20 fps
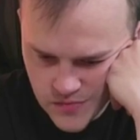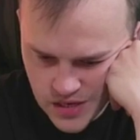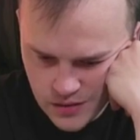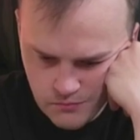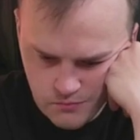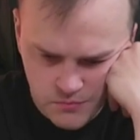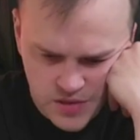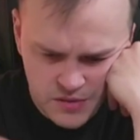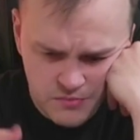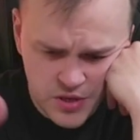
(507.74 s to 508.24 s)

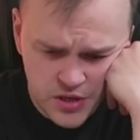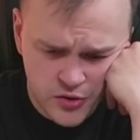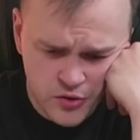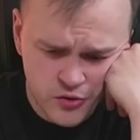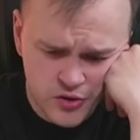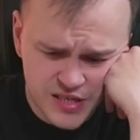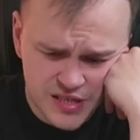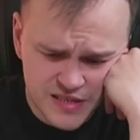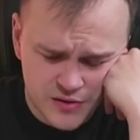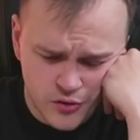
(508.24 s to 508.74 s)
maybe
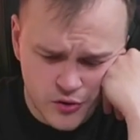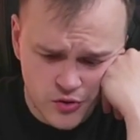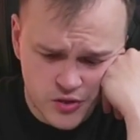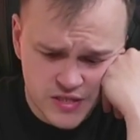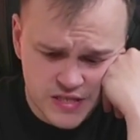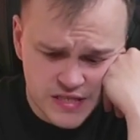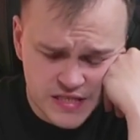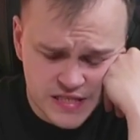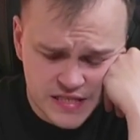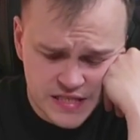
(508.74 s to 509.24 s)
rook
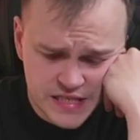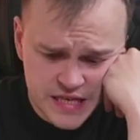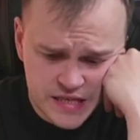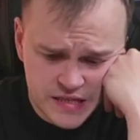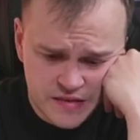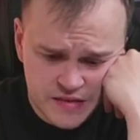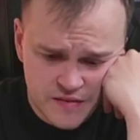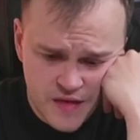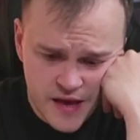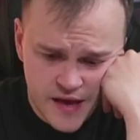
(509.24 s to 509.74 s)

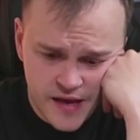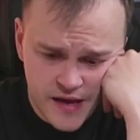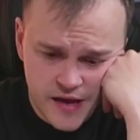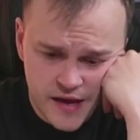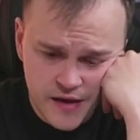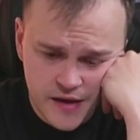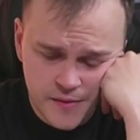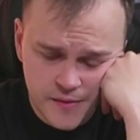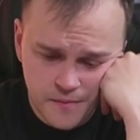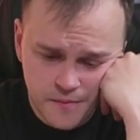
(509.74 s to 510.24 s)
c6
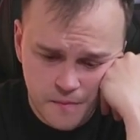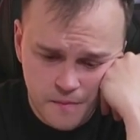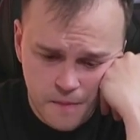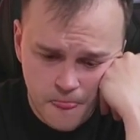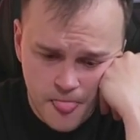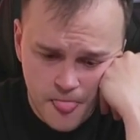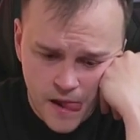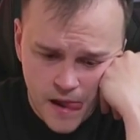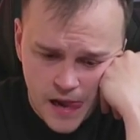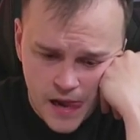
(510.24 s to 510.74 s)
there.
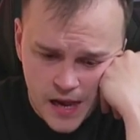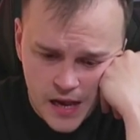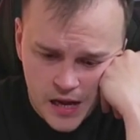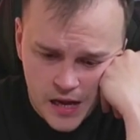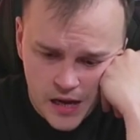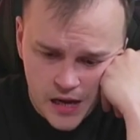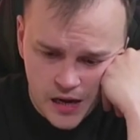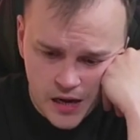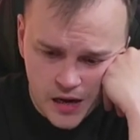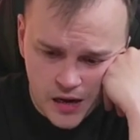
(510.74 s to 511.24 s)

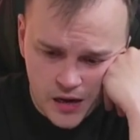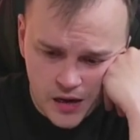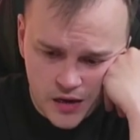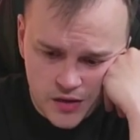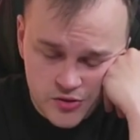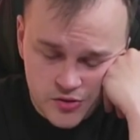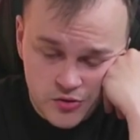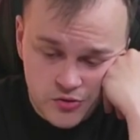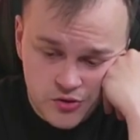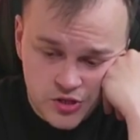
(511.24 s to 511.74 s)

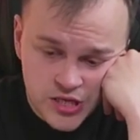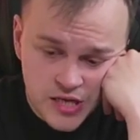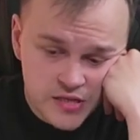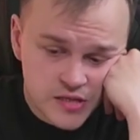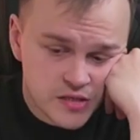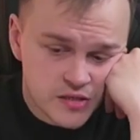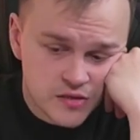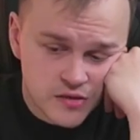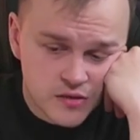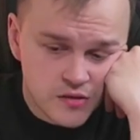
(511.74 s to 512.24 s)
So
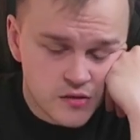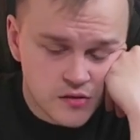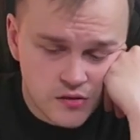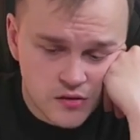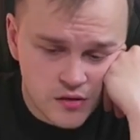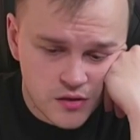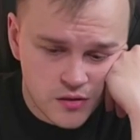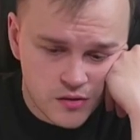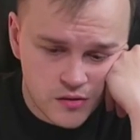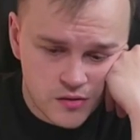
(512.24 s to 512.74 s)
just,
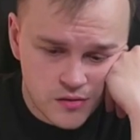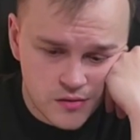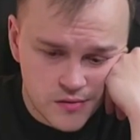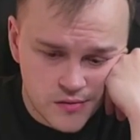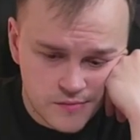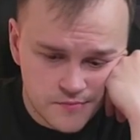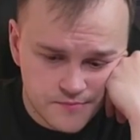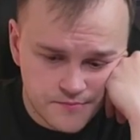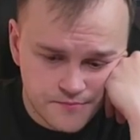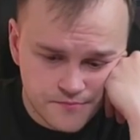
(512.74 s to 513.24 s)

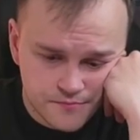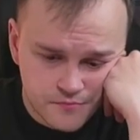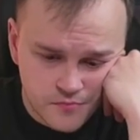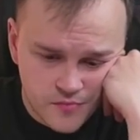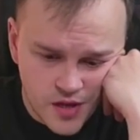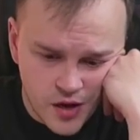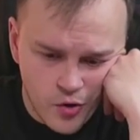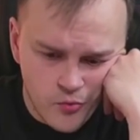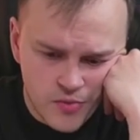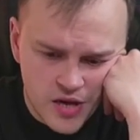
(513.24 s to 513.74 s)

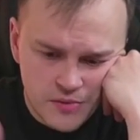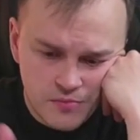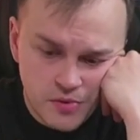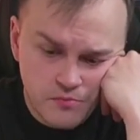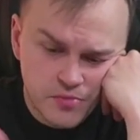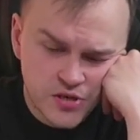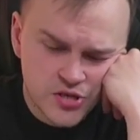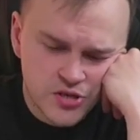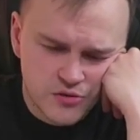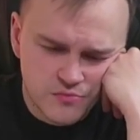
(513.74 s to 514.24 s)
or maybe
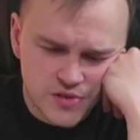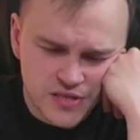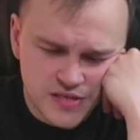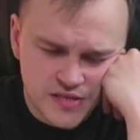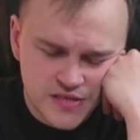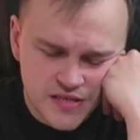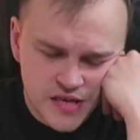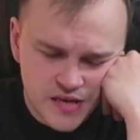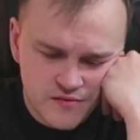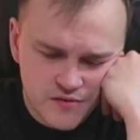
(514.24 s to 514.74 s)
bishop
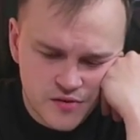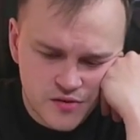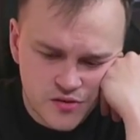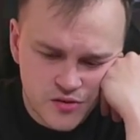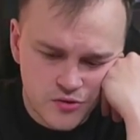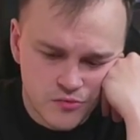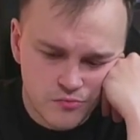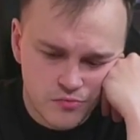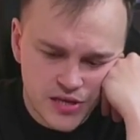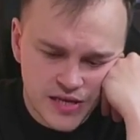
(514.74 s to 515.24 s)
d7.
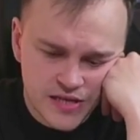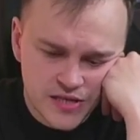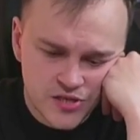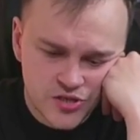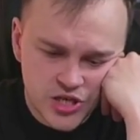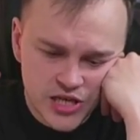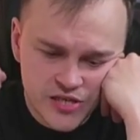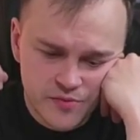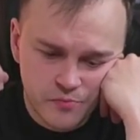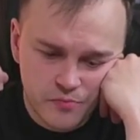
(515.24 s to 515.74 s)
So black is
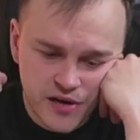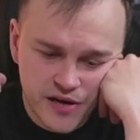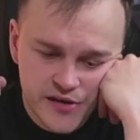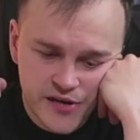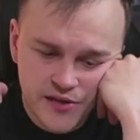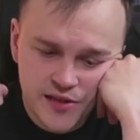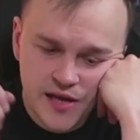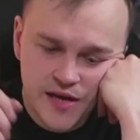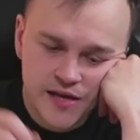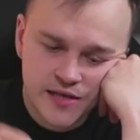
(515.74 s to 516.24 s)
just
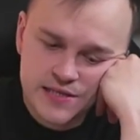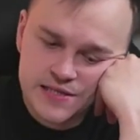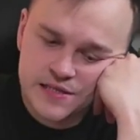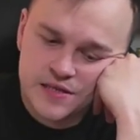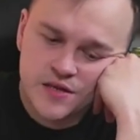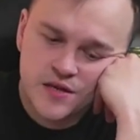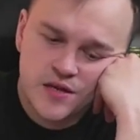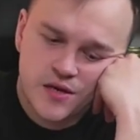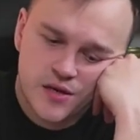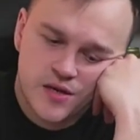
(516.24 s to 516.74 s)
paralyzed.
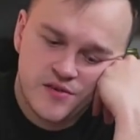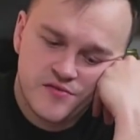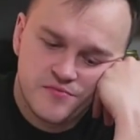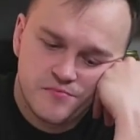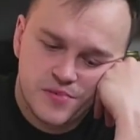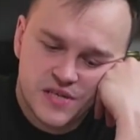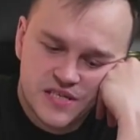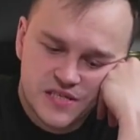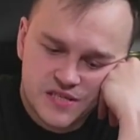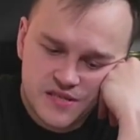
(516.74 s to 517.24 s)
If
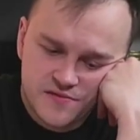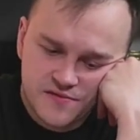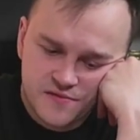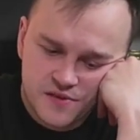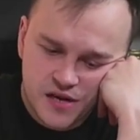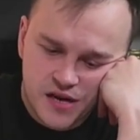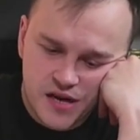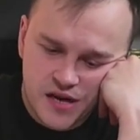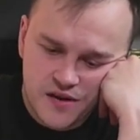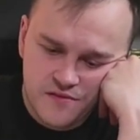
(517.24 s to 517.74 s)

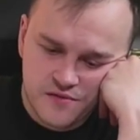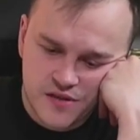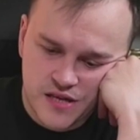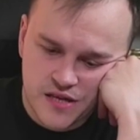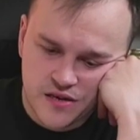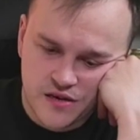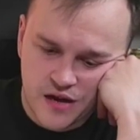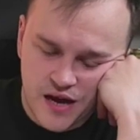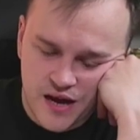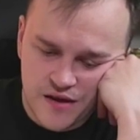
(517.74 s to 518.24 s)
bc5,
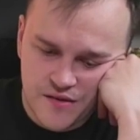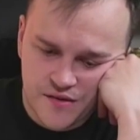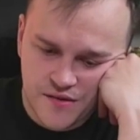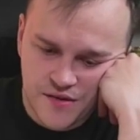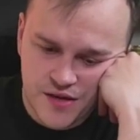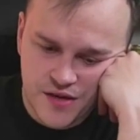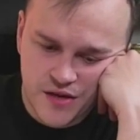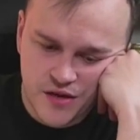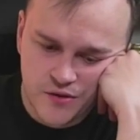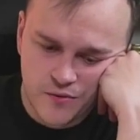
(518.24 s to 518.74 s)
then I
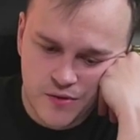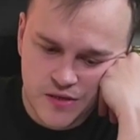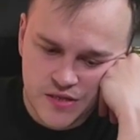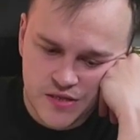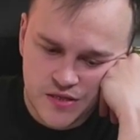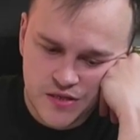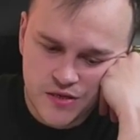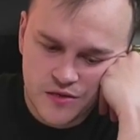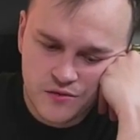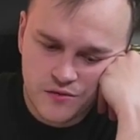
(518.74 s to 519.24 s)
think we
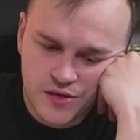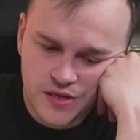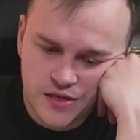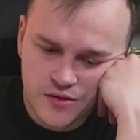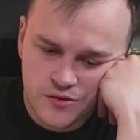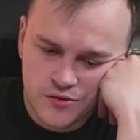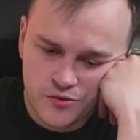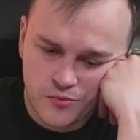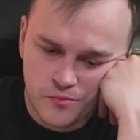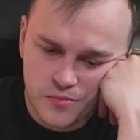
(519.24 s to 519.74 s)
still
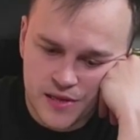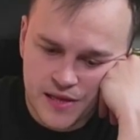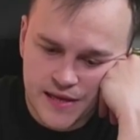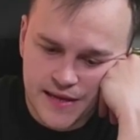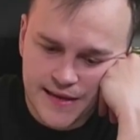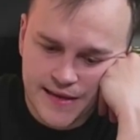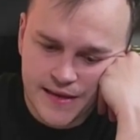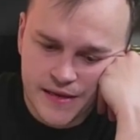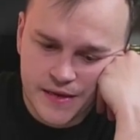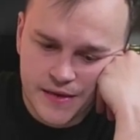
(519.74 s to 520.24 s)
need to
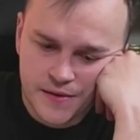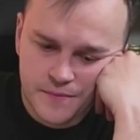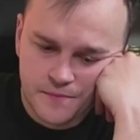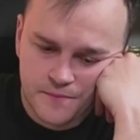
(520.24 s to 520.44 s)
play